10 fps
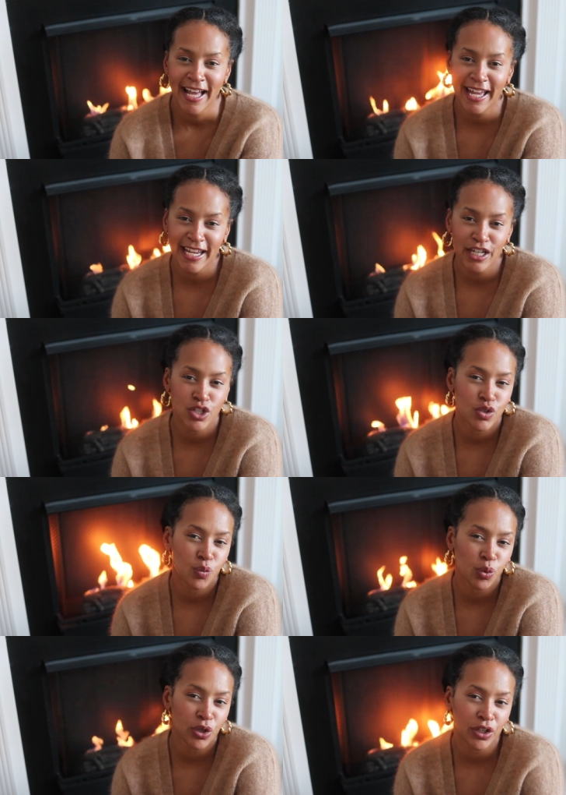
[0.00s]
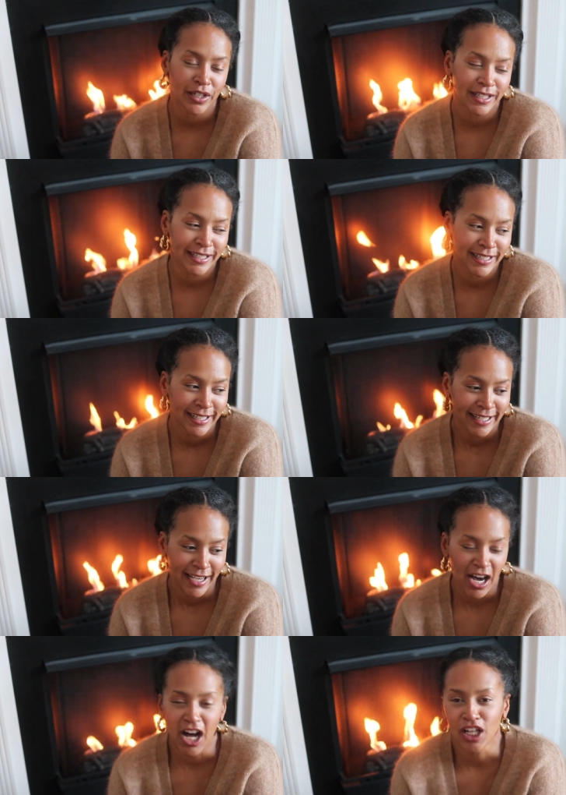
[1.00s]
aged wood,
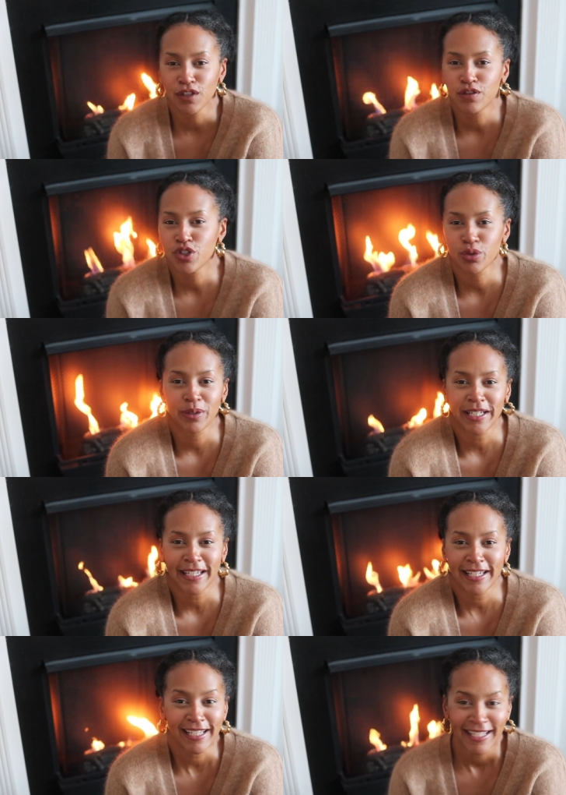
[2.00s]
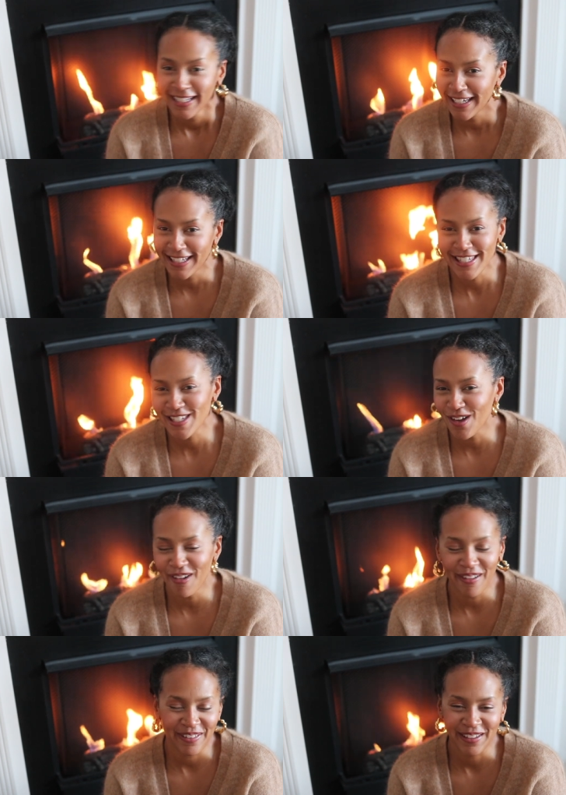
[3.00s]
olive tree. It's
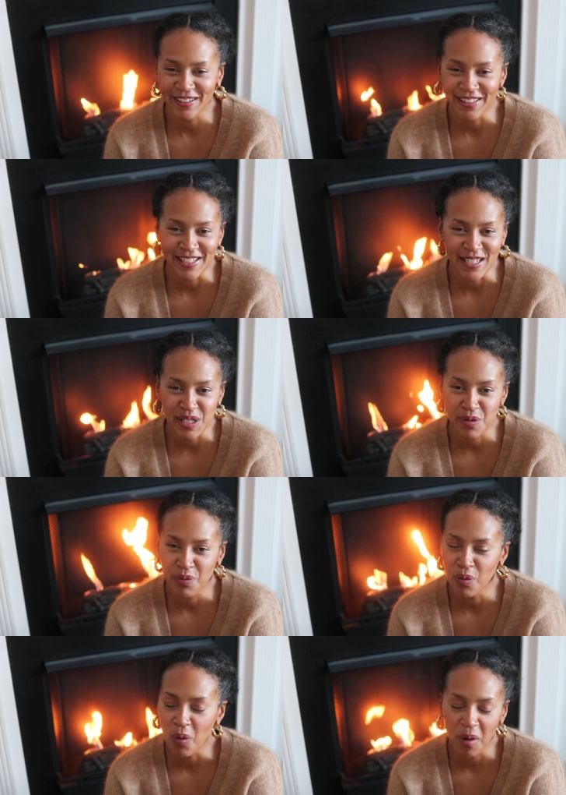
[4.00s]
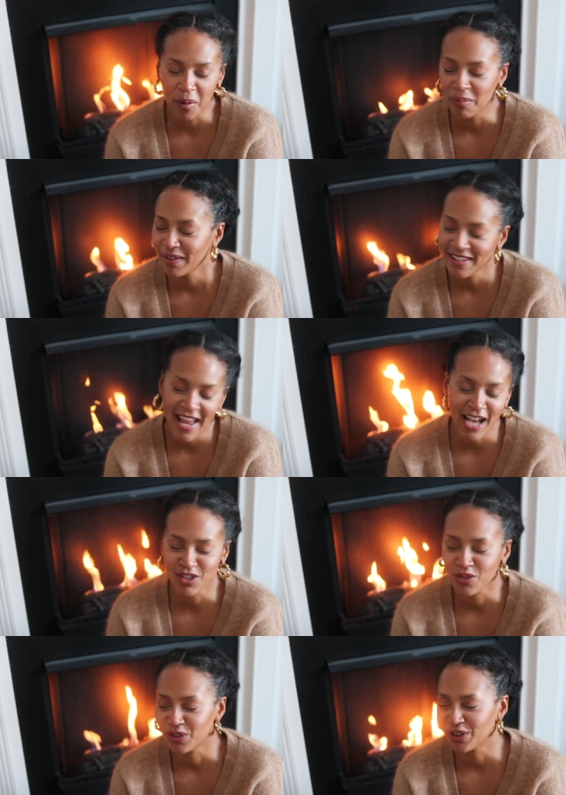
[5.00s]
all the goodness, warm,
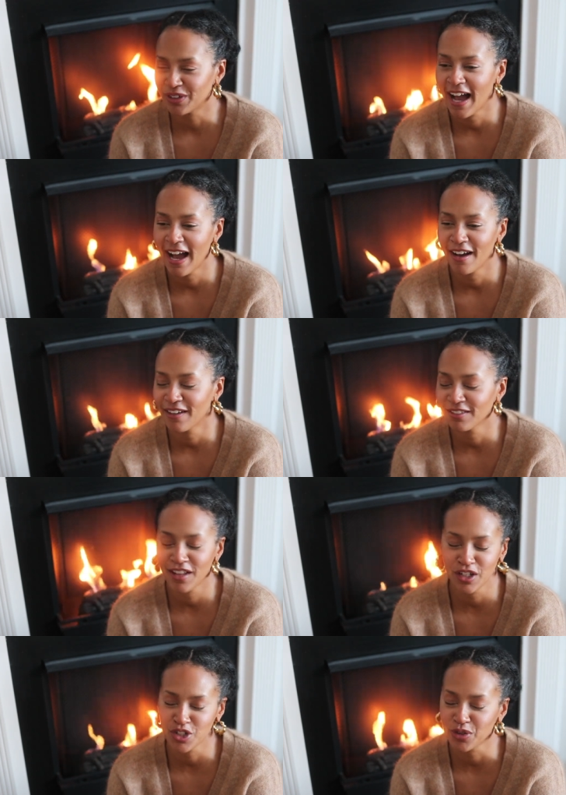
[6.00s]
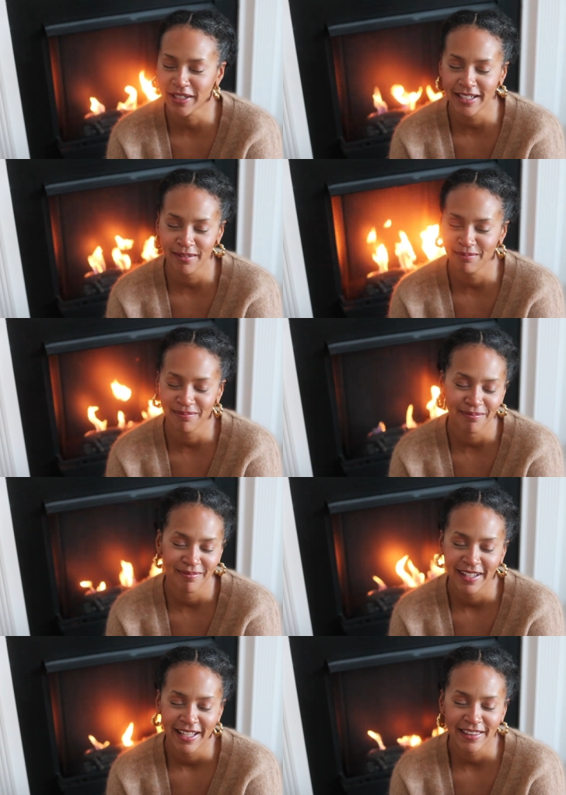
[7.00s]
natural, luxury
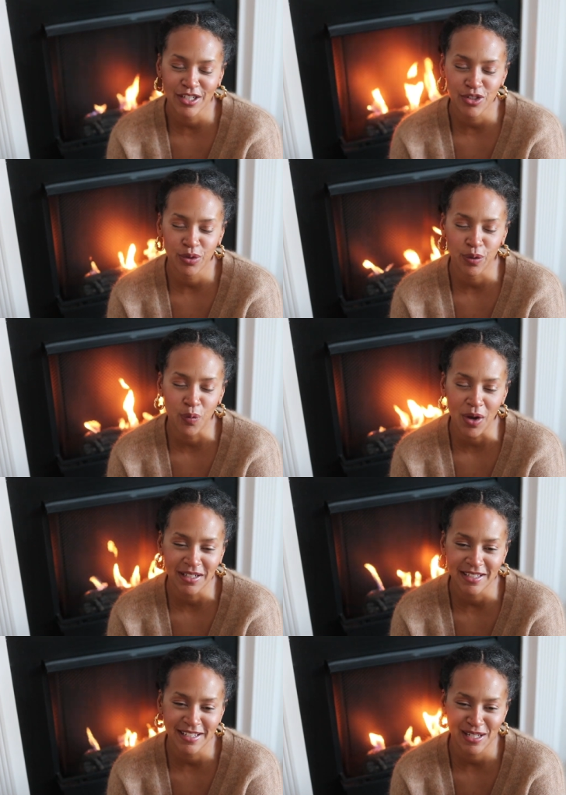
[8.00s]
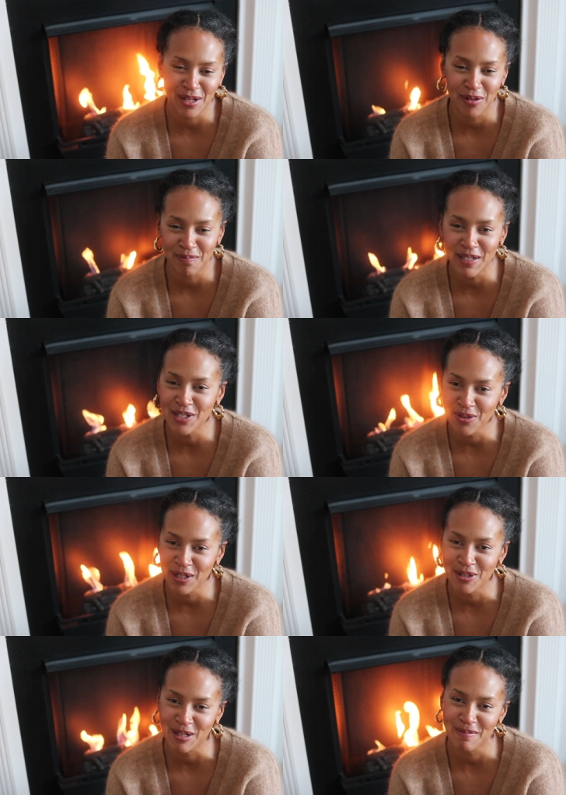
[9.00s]
that you could want. So be sure
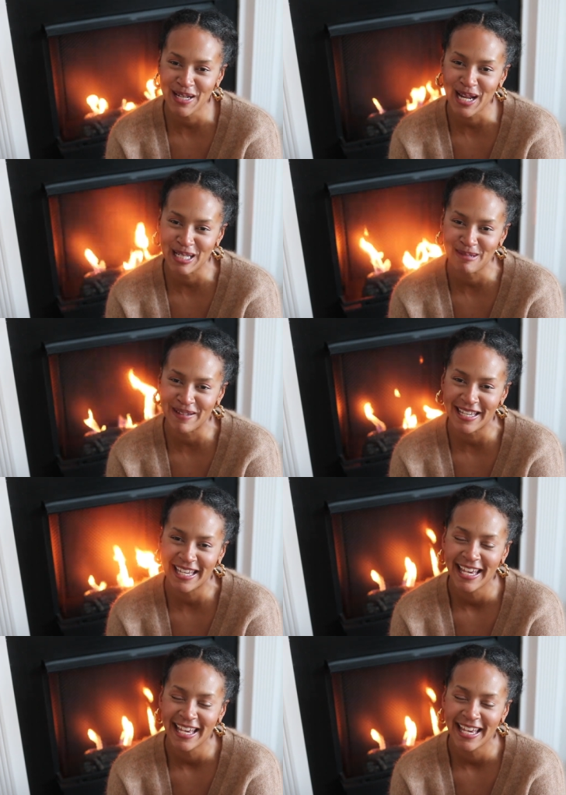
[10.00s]
to join me next week